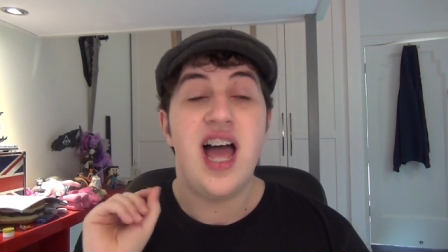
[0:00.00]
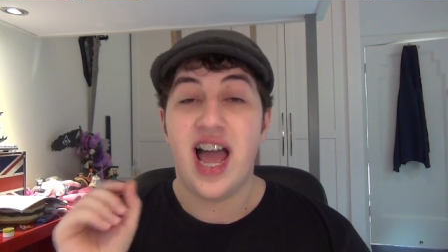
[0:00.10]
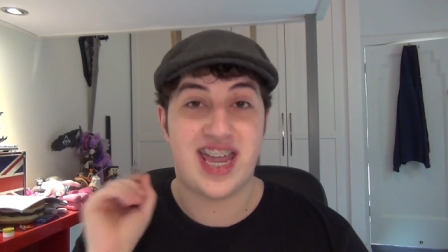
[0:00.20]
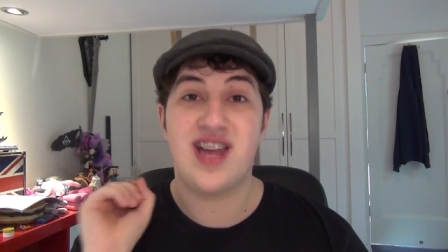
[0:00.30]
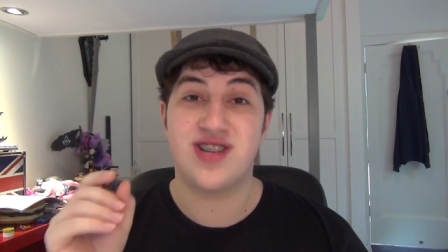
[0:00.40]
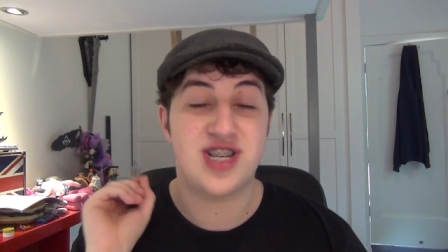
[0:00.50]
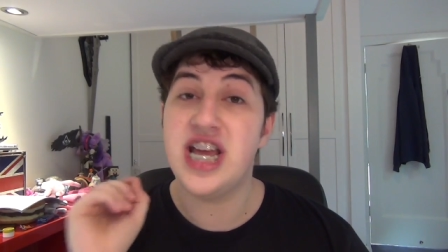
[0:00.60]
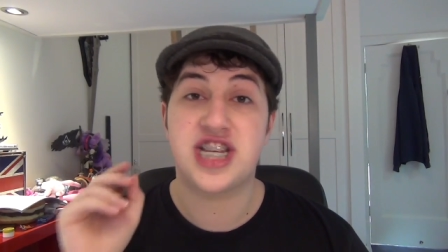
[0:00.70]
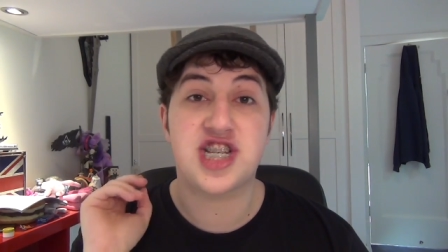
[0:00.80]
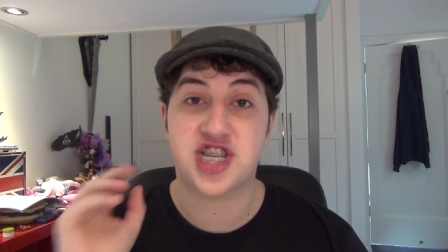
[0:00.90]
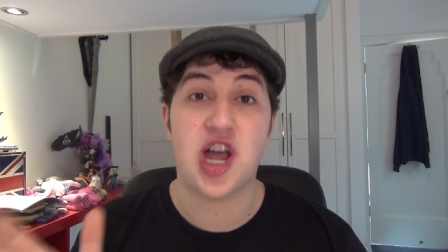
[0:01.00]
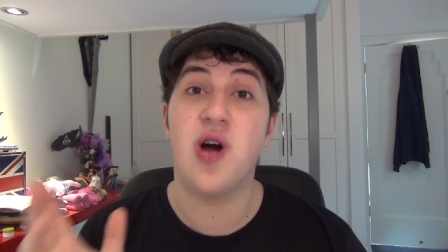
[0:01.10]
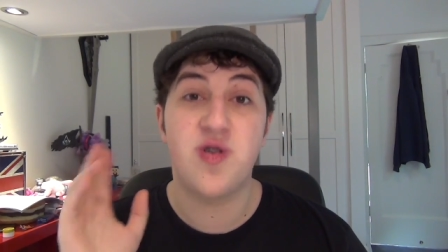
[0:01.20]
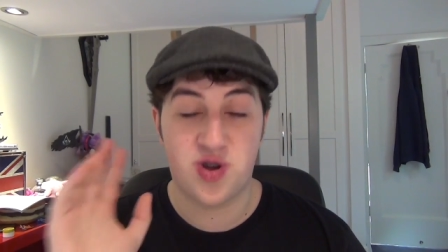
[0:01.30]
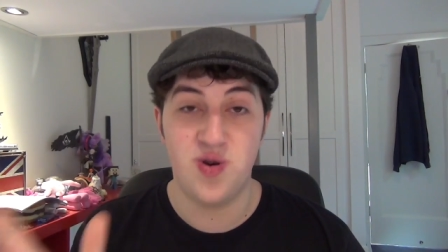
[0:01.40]
again, just, it's just
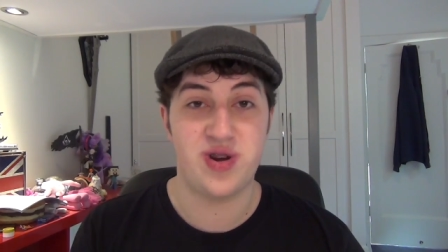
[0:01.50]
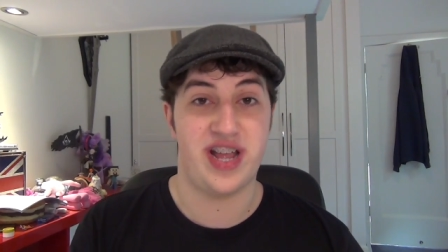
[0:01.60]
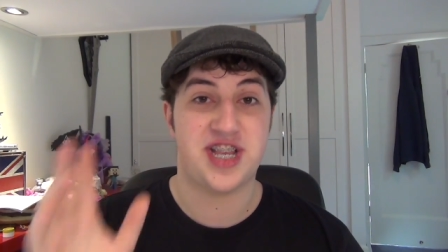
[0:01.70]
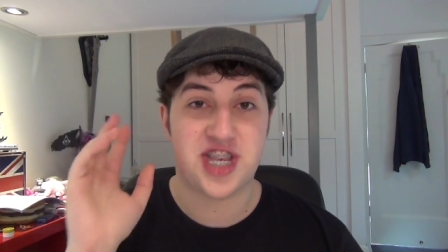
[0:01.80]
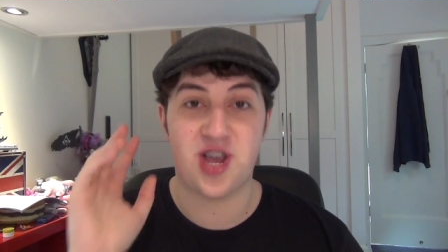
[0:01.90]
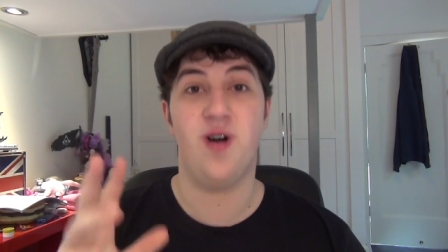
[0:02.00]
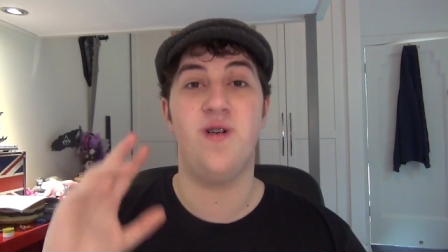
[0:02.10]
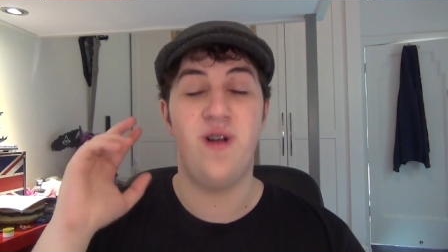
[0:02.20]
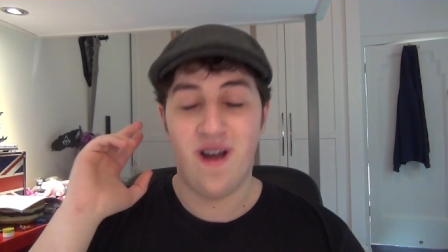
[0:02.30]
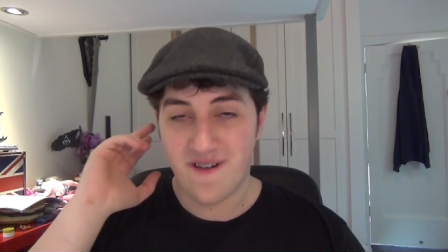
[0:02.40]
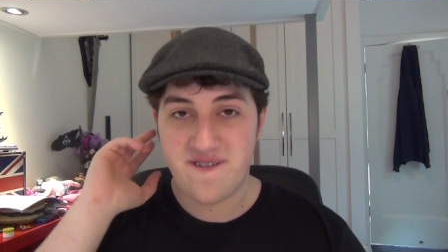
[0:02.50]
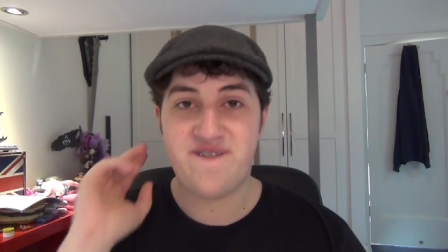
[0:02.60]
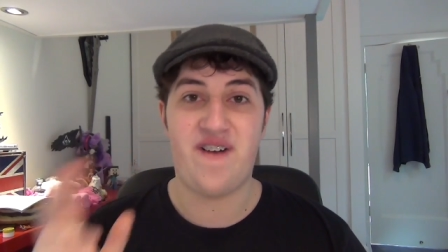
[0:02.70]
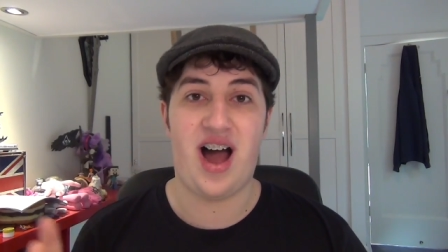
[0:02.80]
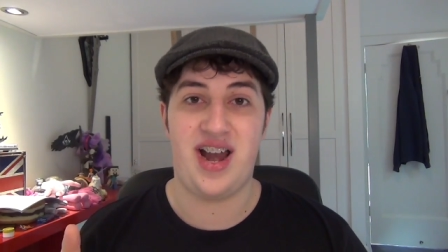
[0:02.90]
so good and so
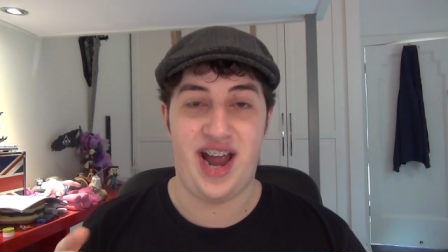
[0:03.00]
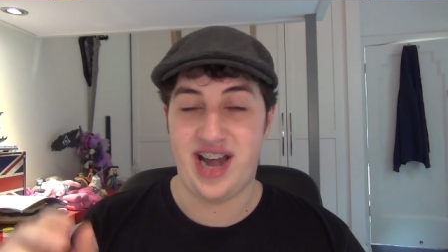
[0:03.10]
fun.